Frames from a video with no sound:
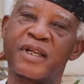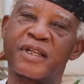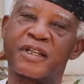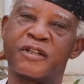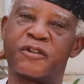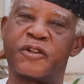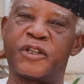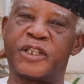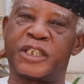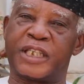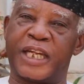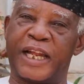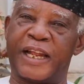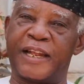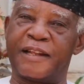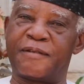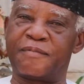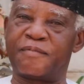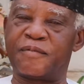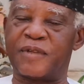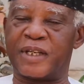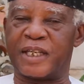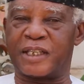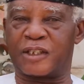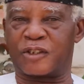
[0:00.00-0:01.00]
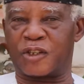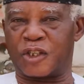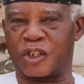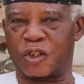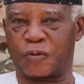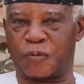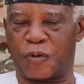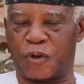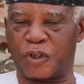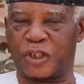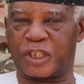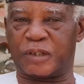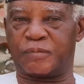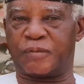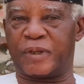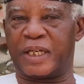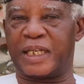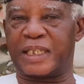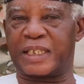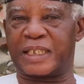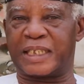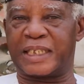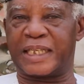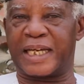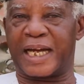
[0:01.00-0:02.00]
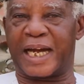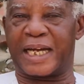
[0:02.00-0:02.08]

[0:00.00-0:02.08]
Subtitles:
redeem its responsibility